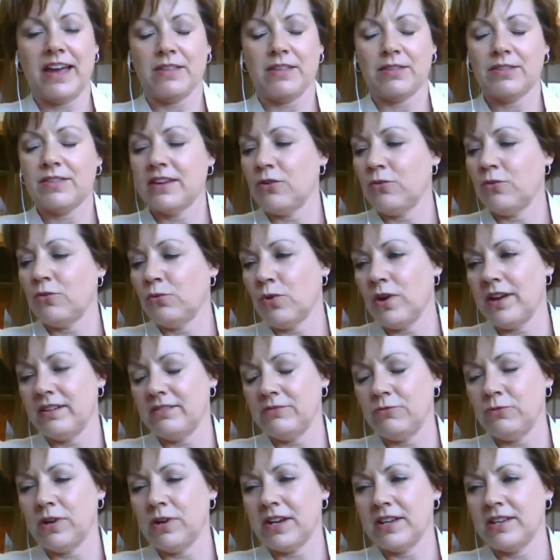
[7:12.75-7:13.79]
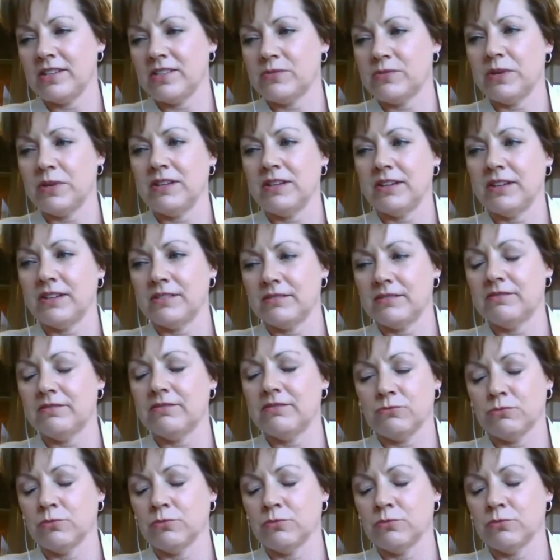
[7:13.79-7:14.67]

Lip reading: I think what has been